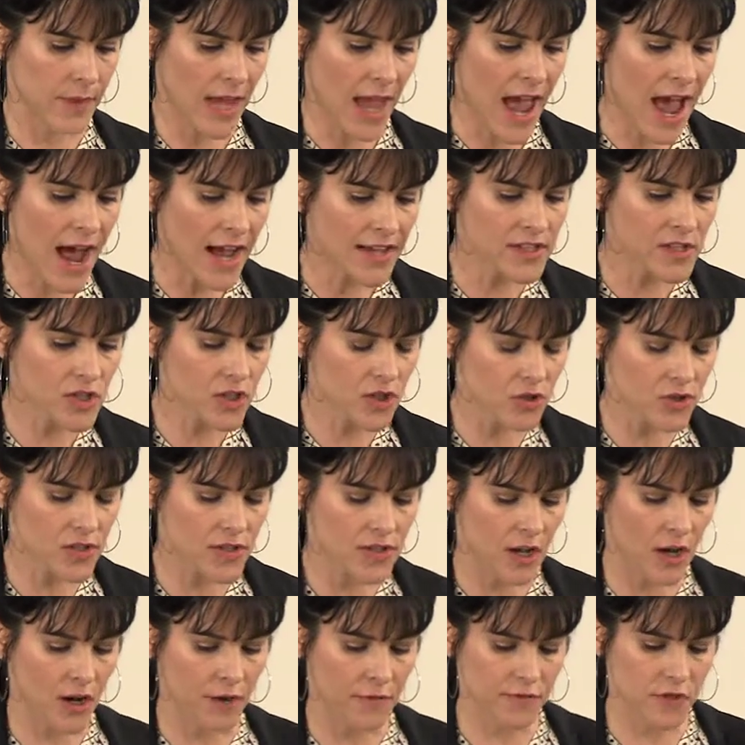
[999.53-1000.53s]
Ask
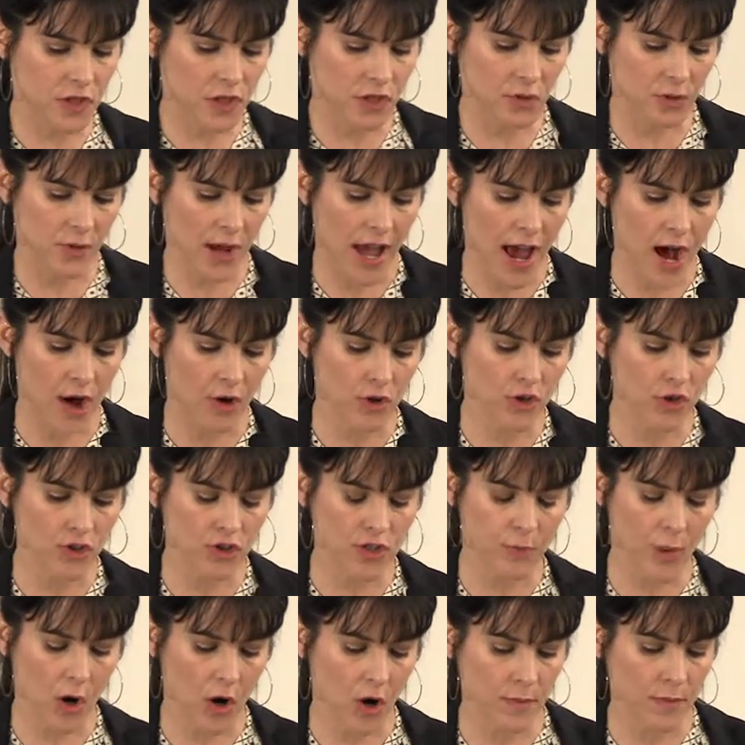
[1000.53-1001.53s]
yourself too how your
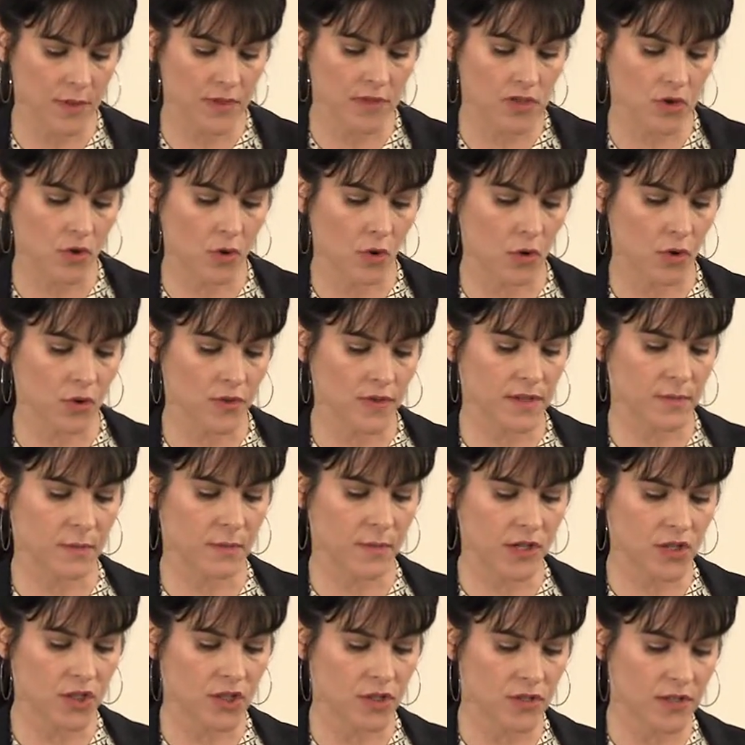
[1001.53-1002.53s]
department's goals and
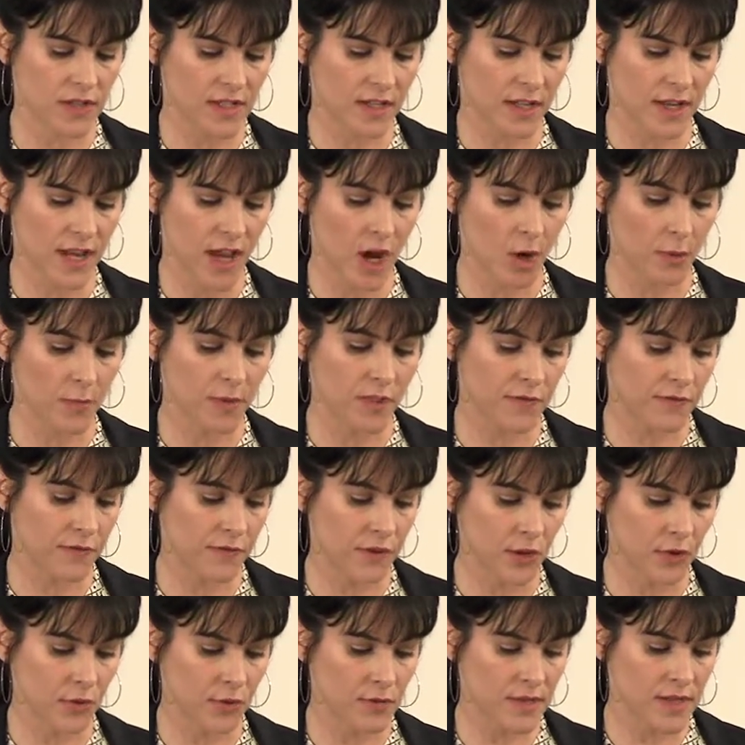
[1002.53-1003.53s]
missions can help
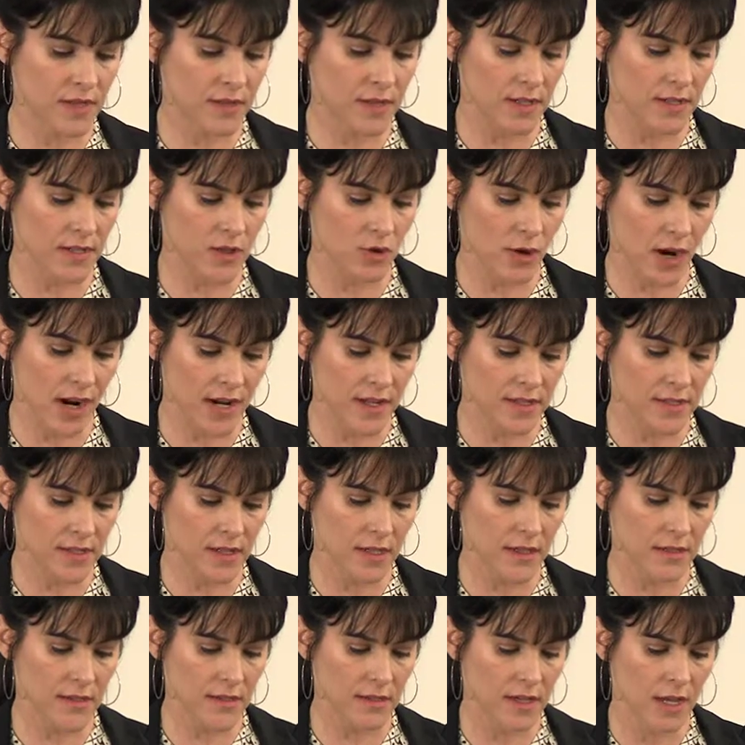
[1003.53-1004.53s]
diffuse these
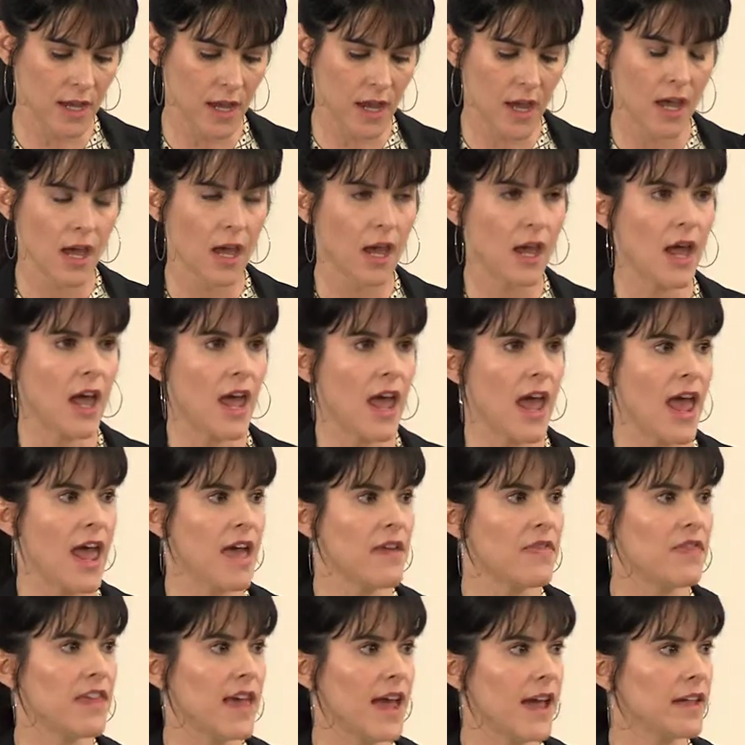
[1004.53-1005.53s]
crises,
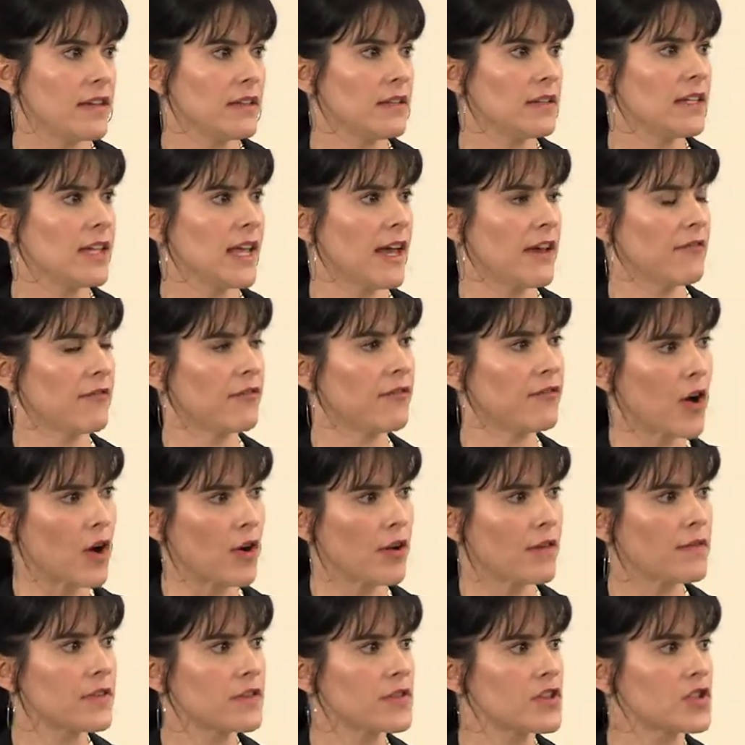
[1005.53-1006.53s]
and then get in
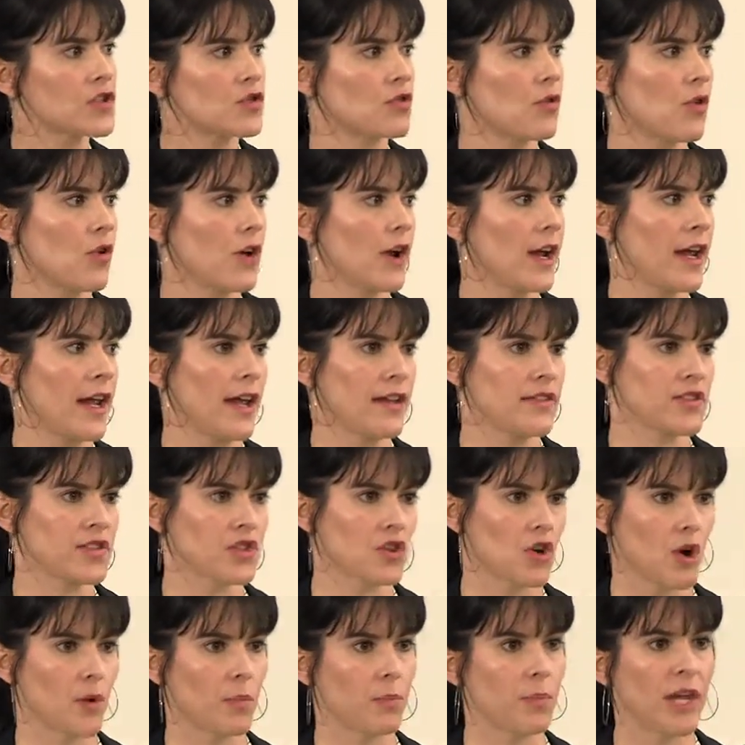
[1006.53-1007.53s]
front of the story and
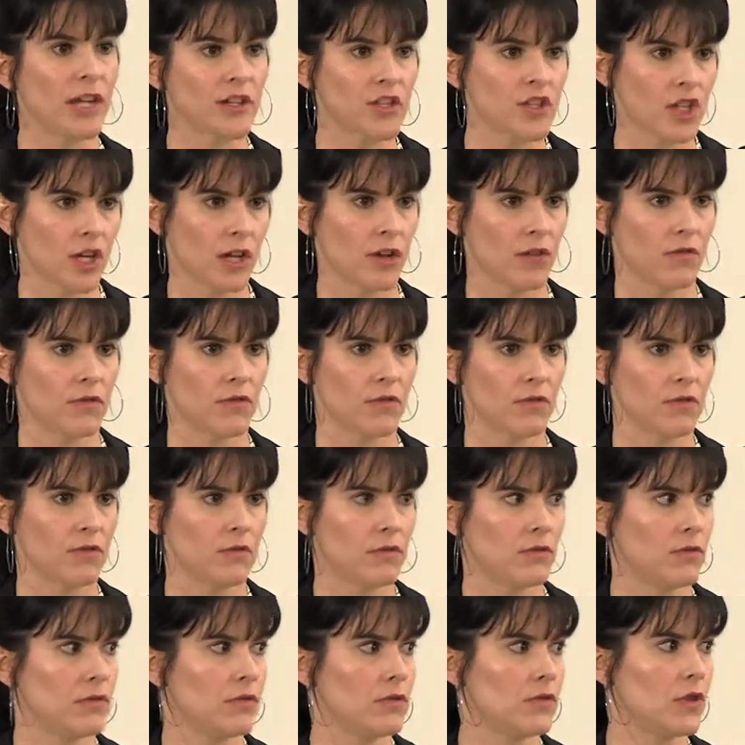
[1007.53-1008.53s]
start pitching
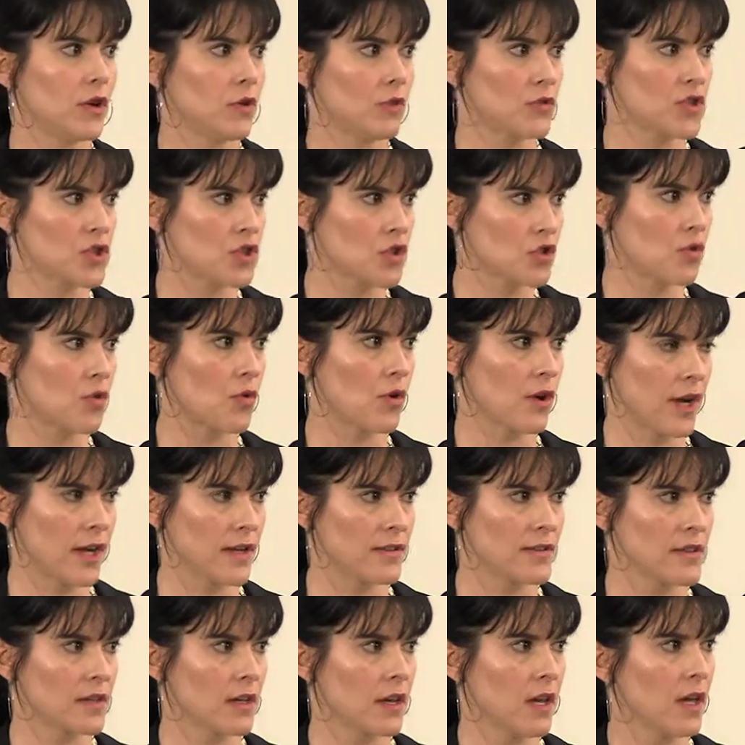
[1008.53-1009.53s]
those
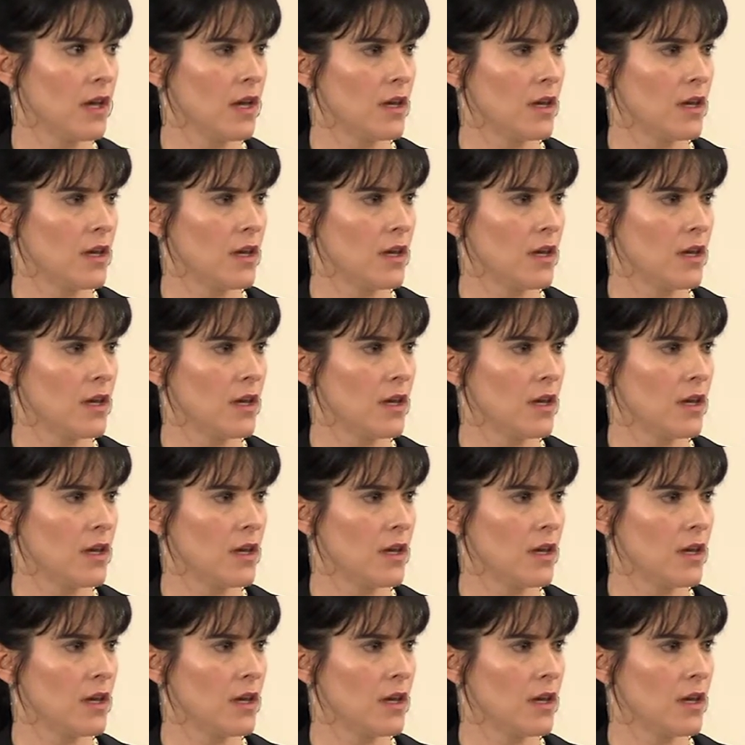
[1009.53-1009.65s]
stories.